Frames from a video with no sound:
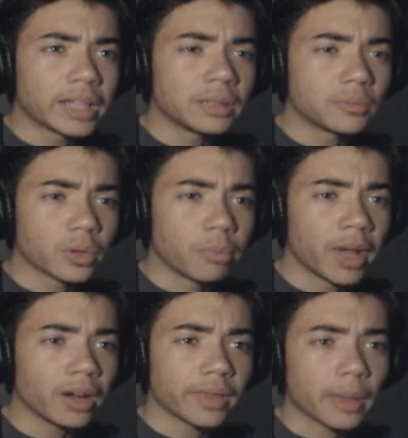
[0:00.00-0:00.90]
I can
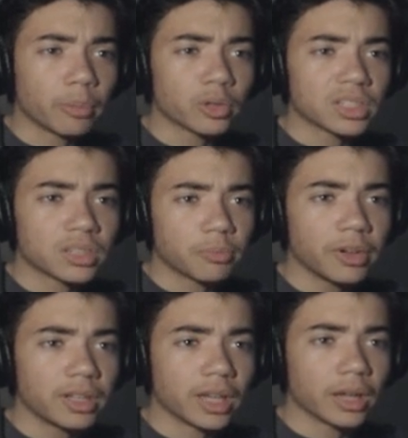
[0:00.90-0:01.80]
repair that broken
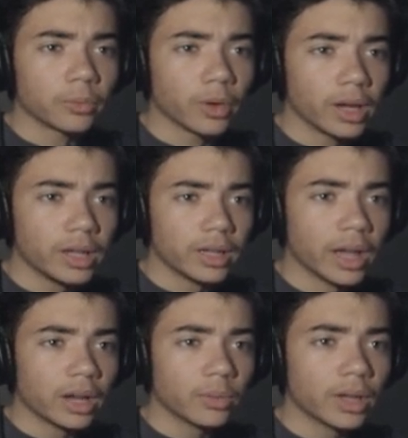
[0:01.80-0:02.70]
spray can, right?
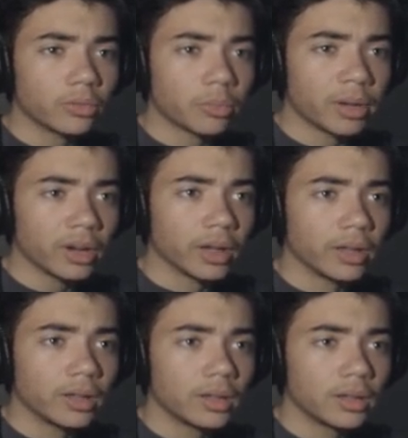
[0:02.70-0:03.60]
How do I repair it?